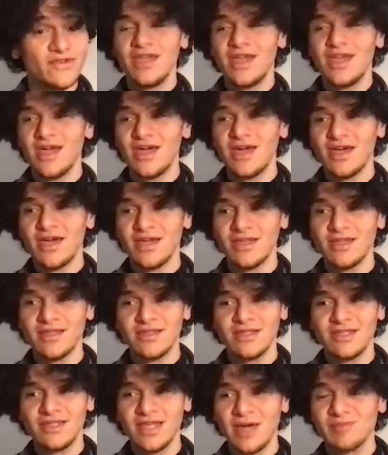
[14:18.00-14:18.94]

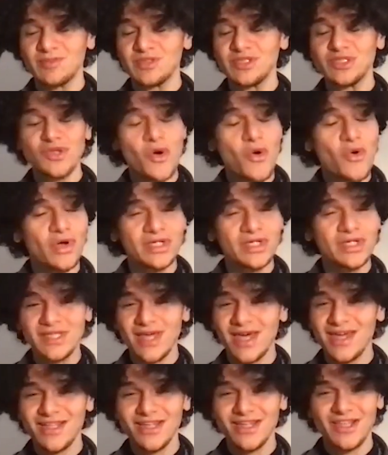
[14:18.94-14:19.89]
and I'm so
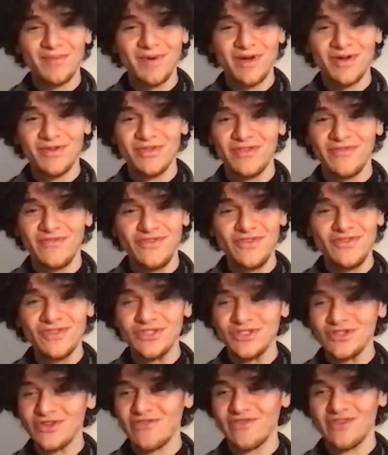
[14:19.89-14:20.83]
excited about the
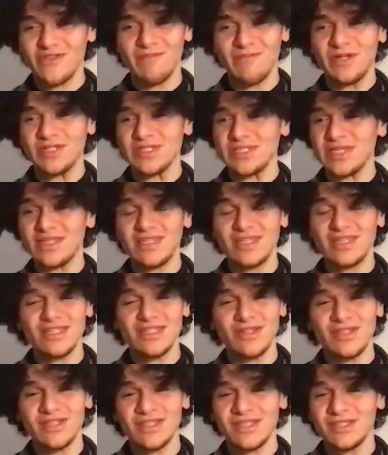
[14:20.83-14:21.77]
future of it because I
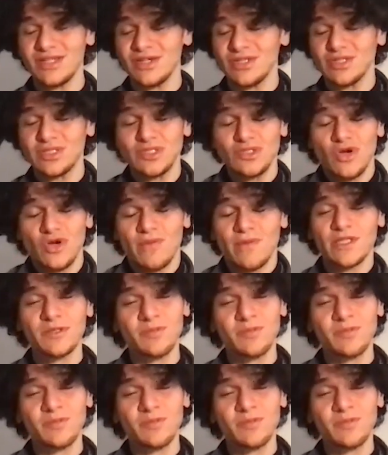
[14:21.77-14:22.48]
think that there's so much